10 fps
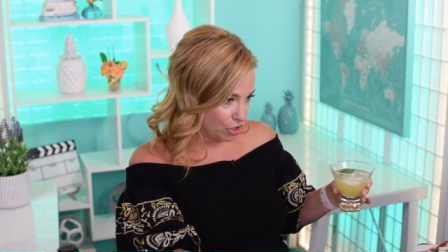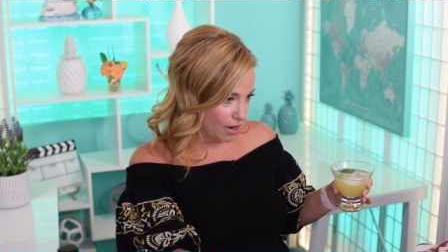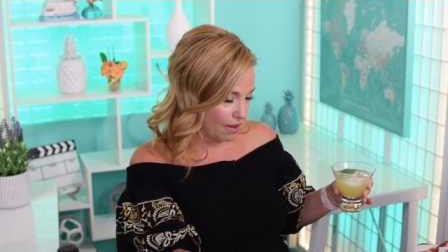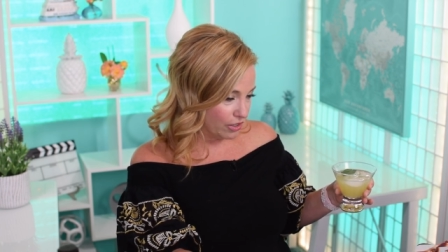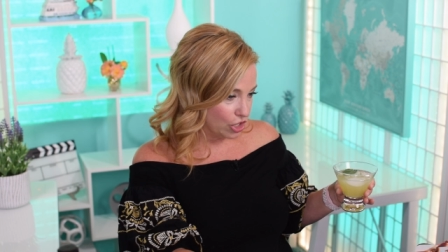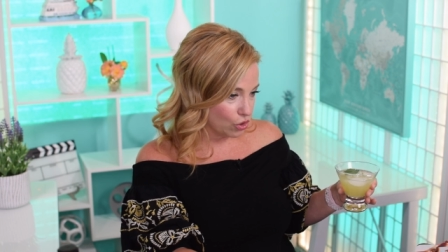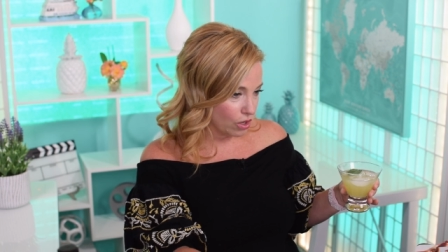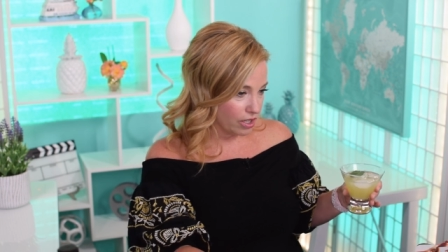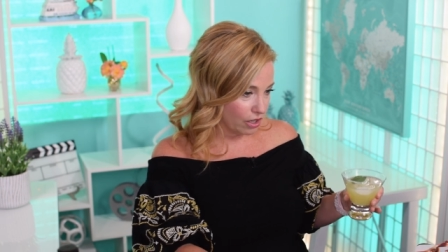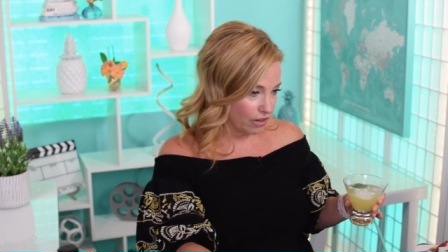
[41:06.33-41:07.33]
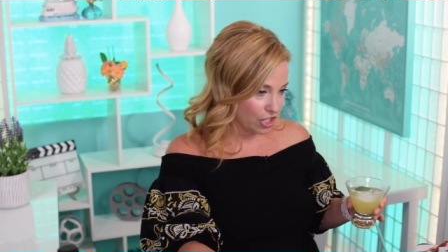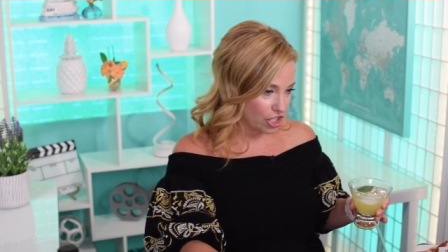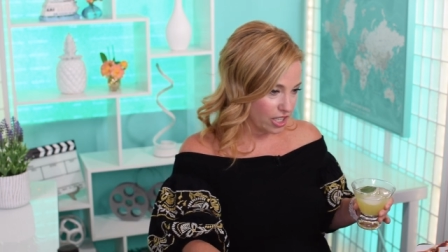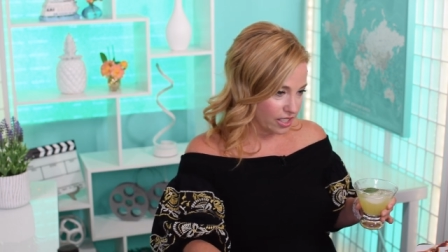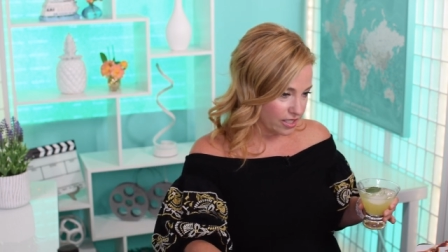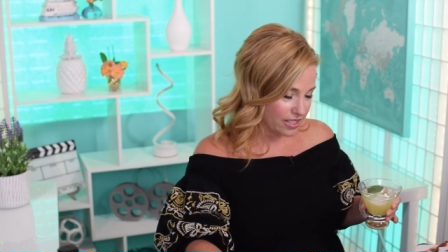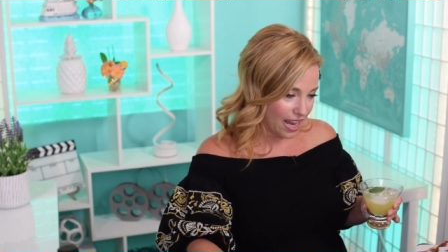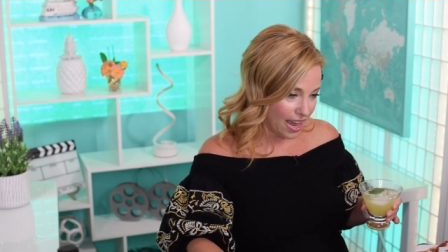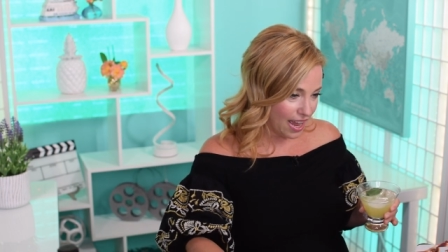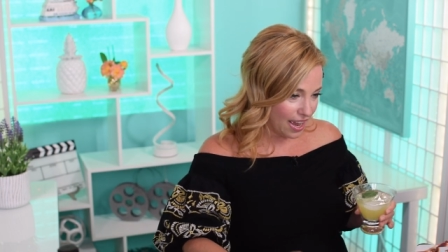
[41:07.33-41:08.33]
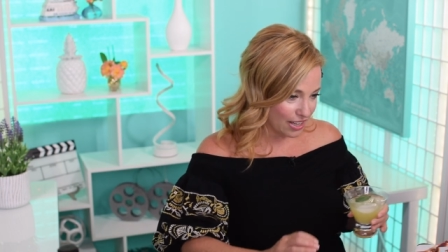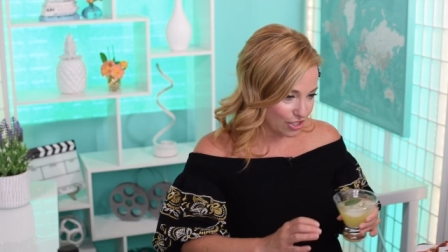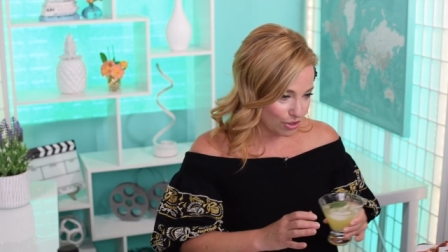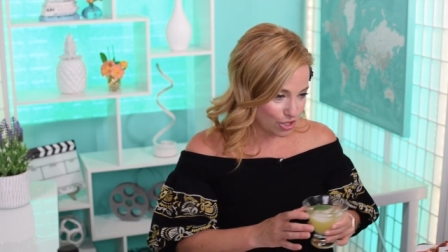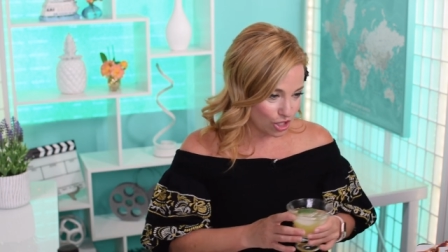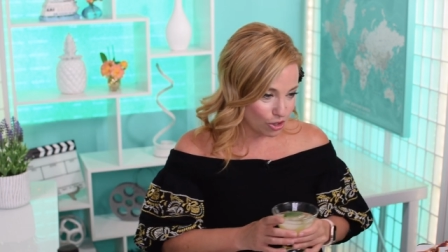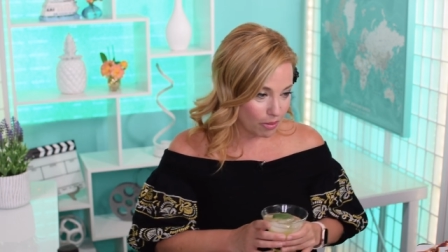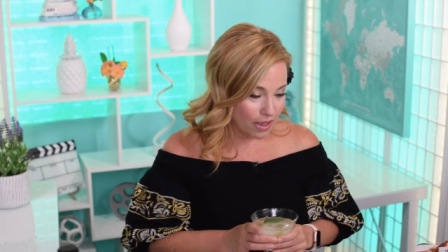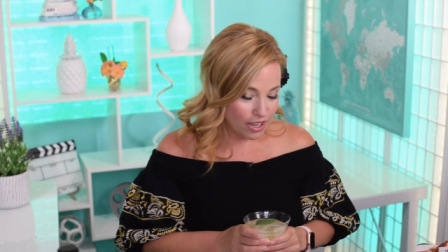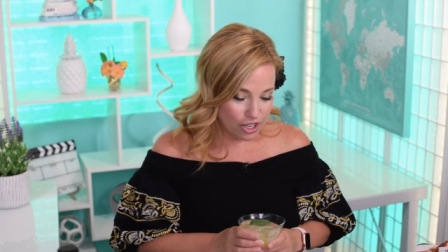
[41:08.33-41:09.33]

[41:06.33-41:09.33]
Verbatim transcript: you have any door decoration ideas? Yeah, YouTube.